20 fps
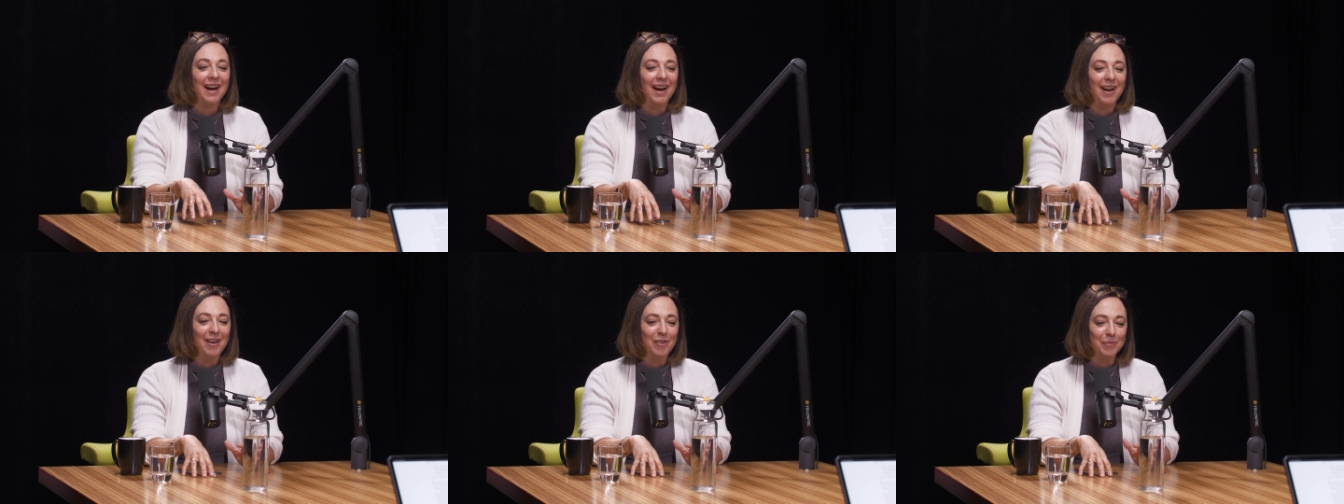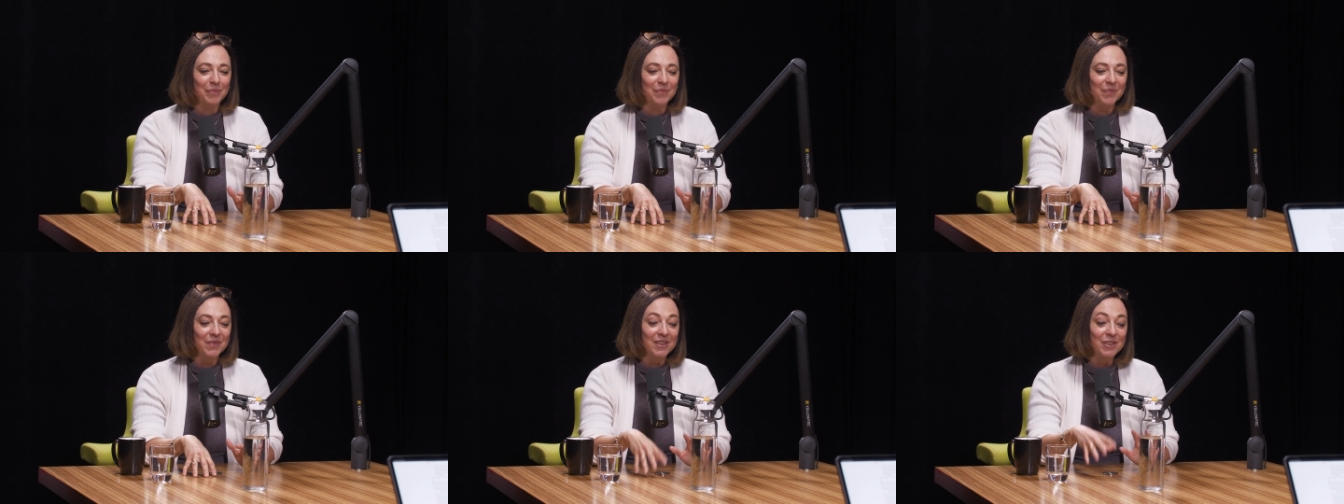
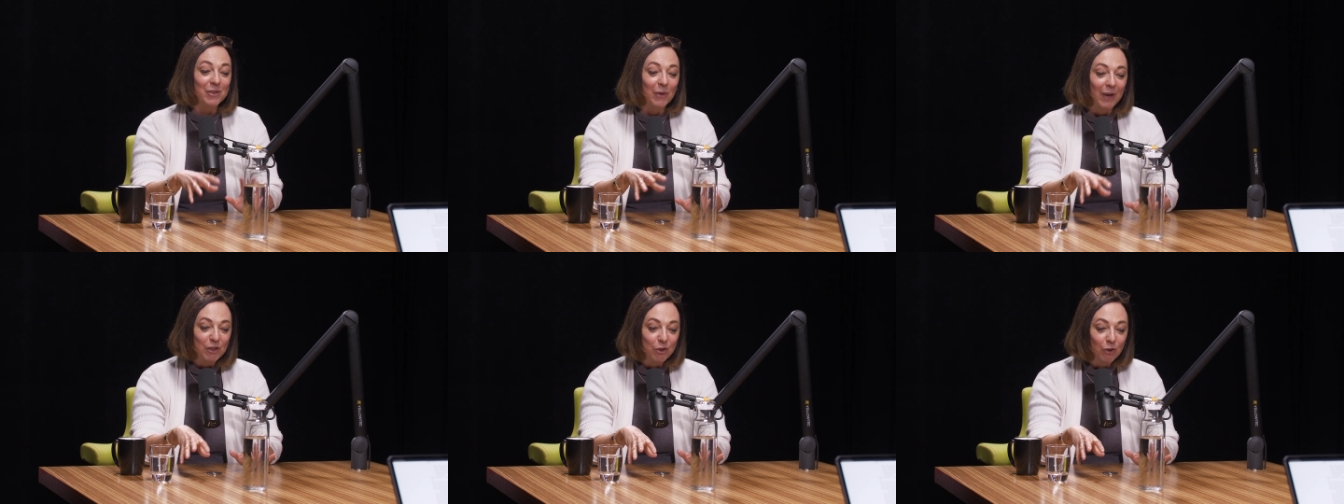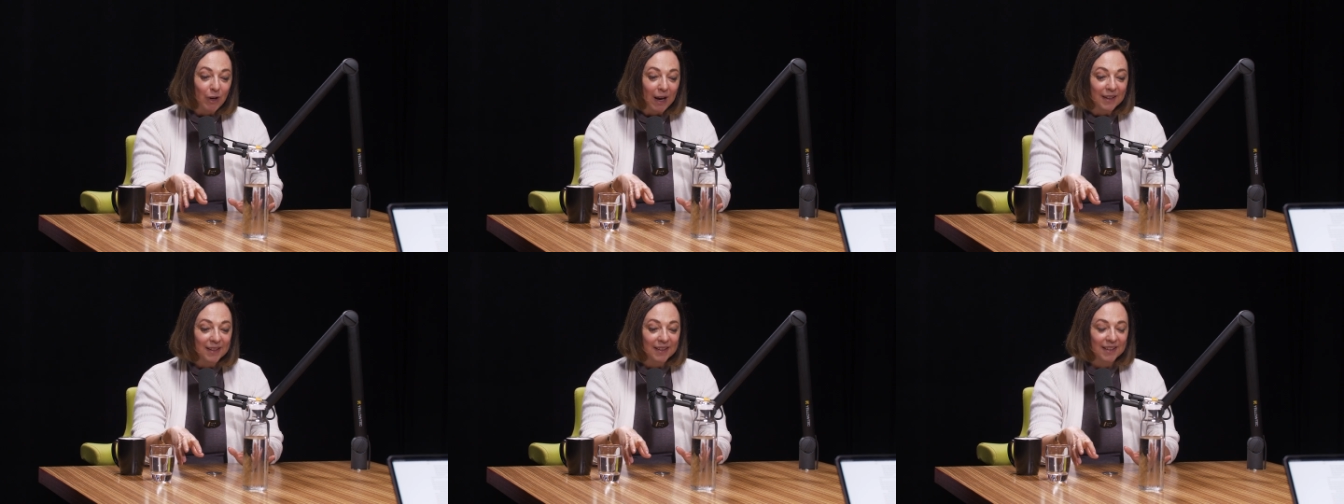Um, so I
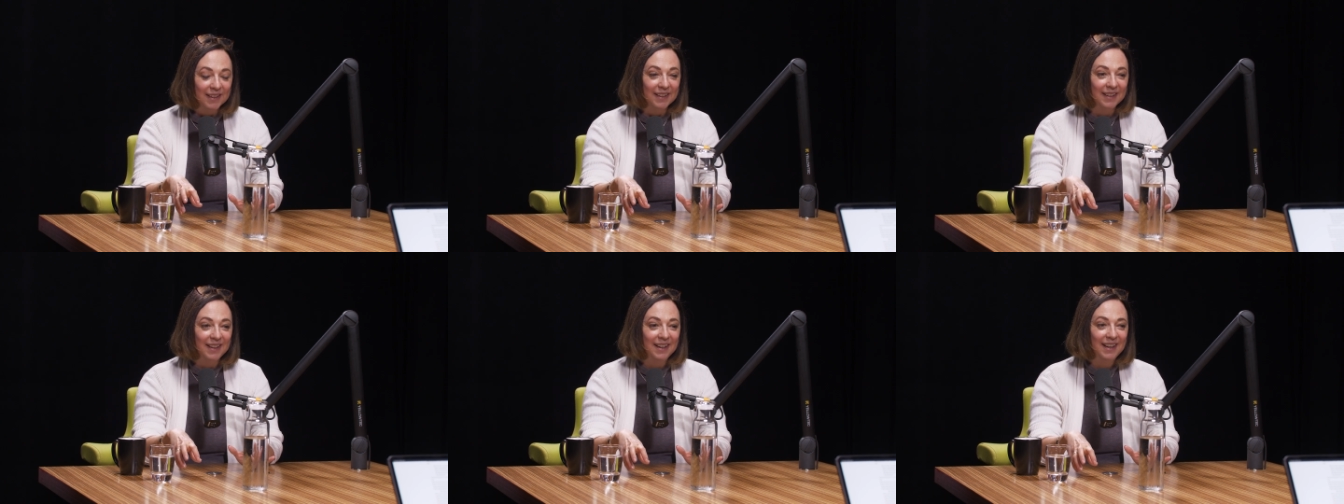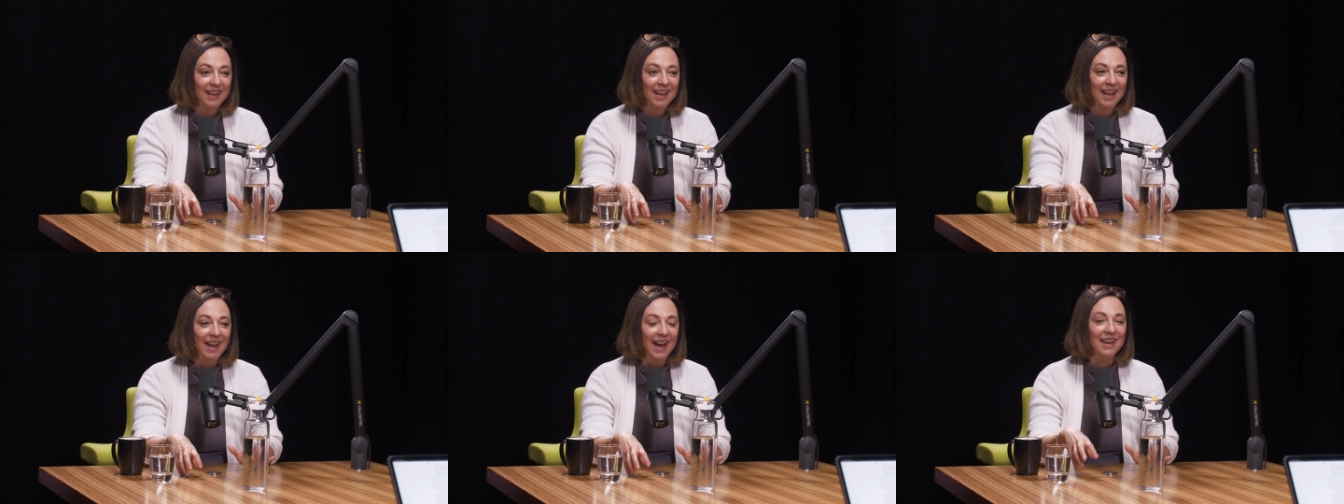tried it
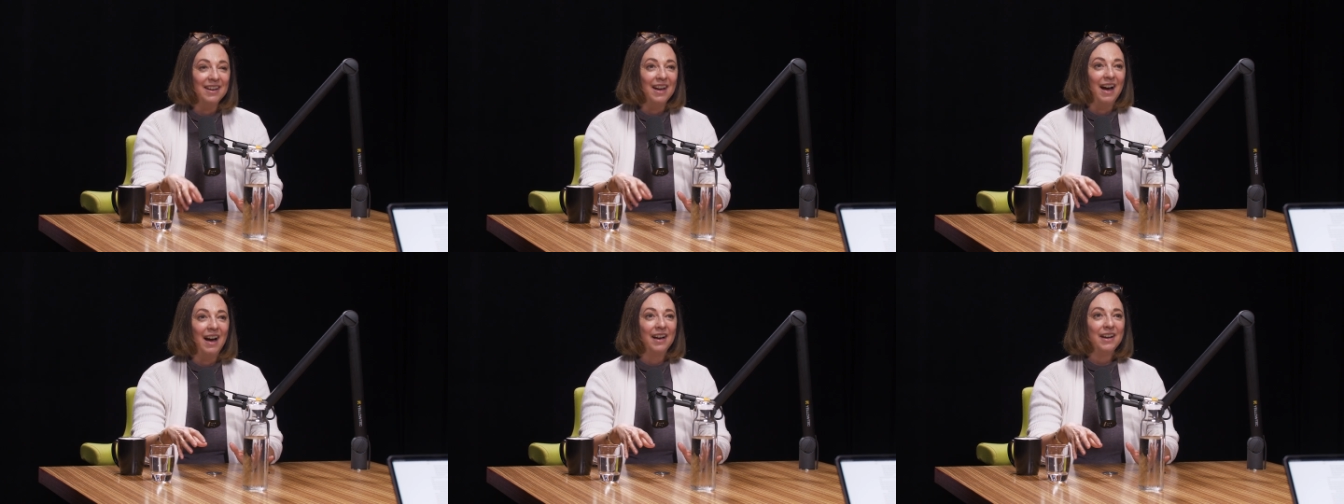and